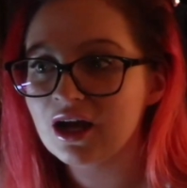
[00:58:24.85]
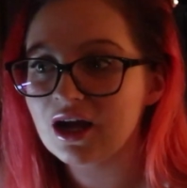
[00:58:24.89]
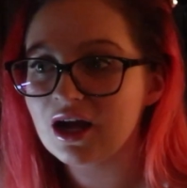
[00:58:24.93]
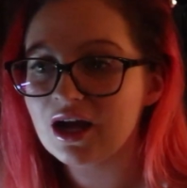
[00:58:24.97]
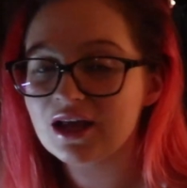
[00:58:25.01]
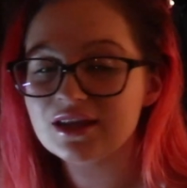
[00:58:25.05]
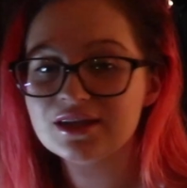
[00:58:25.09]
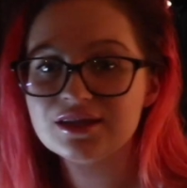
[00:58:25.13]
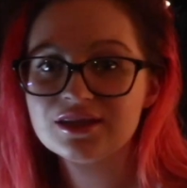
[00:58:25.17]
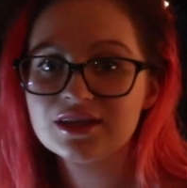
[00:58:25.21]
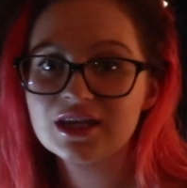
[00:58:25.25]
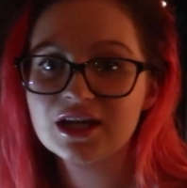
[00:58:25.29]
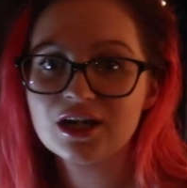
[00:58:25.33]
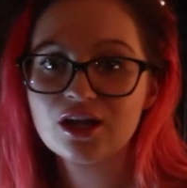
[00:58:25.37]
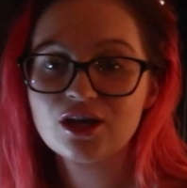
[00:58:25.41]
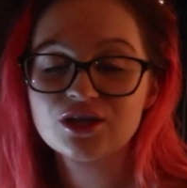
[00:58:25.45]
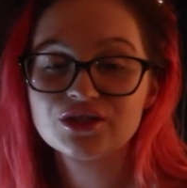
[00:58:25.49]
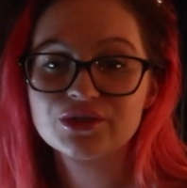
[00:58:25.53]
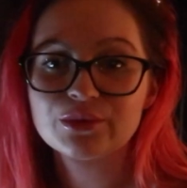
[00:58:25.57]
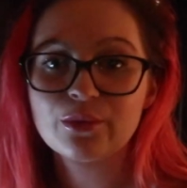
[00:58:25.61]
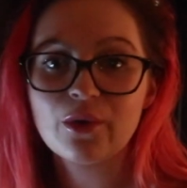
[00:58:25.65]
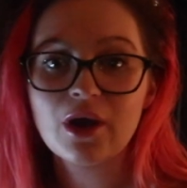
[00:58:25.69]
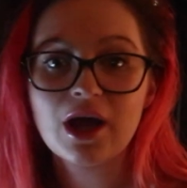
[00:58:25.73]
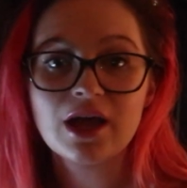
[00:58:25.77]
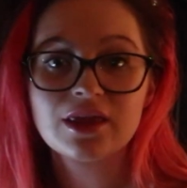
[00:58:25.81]
And then they'll
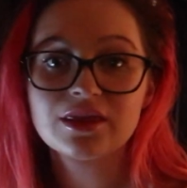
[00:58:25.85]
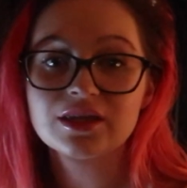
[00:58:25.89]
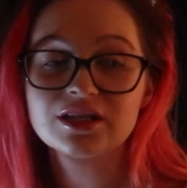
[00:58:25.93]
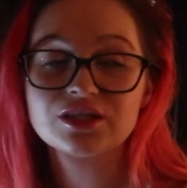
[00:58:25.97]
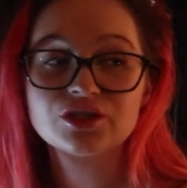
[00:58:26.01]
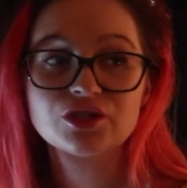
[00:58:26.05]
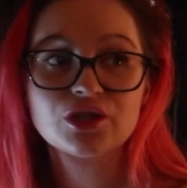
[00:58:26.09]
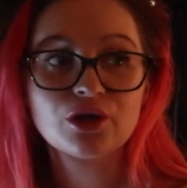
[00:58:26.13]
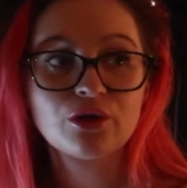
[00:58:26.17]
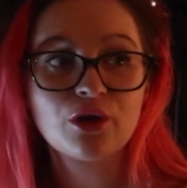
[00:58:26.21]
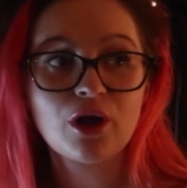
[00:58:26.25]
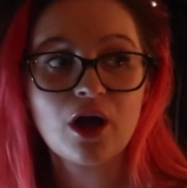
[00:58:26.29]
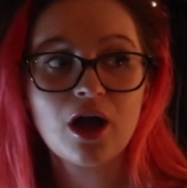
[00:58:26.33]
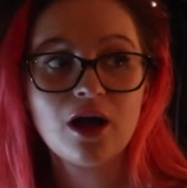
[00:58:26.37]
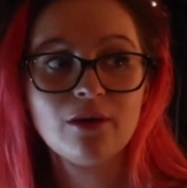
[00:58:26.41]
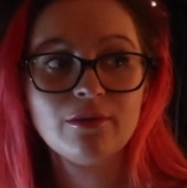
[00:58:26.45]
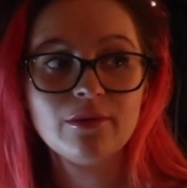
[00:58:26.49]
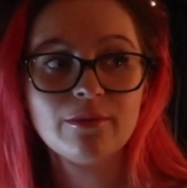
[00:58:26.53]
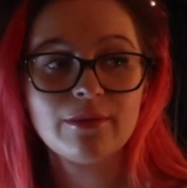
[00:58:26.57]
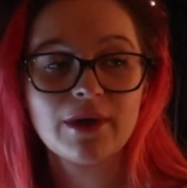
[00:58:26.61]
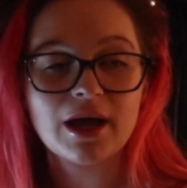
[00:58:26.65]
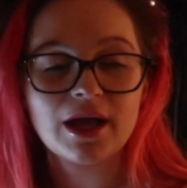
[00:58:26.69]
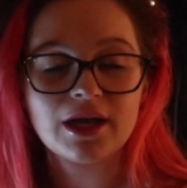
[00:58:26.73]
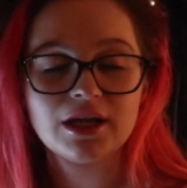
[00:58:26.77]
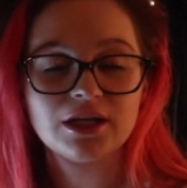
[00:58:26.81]
ask why, and they're so calm
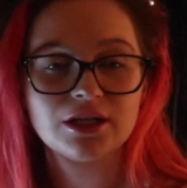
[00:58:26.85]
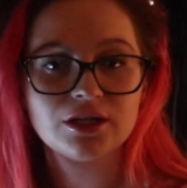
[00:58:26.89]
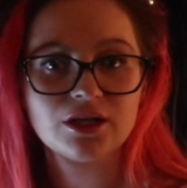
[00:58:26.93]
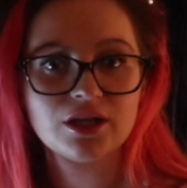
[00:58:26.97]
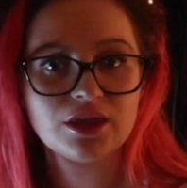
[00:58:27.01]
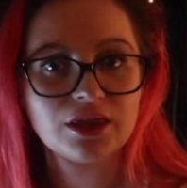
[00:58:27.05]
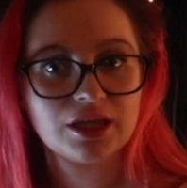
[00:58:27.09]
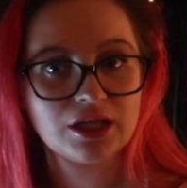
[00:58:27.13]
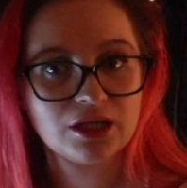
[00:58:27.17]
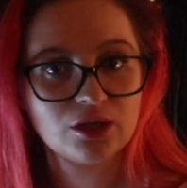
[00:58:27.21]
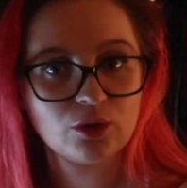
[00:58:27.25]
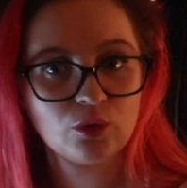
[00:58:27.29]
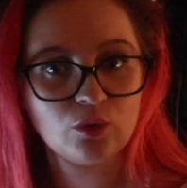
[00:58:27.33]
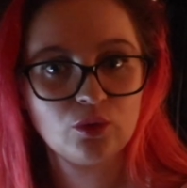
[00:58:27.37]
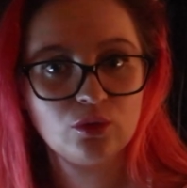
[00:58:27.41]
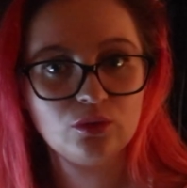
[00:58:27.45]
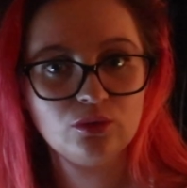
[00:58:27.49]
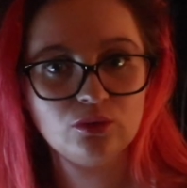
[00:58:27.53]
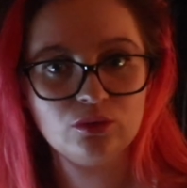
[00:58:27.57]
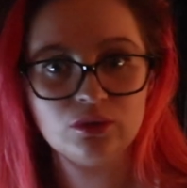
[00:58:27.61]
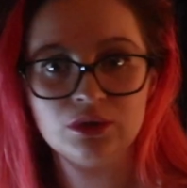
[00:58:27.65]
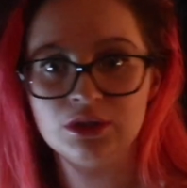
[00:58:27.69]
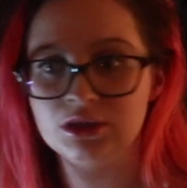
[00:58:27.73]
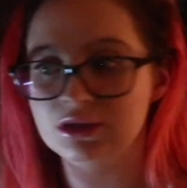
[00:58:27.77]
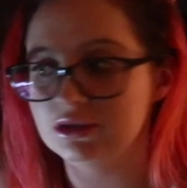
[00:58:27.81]
about it, and I think, ooh.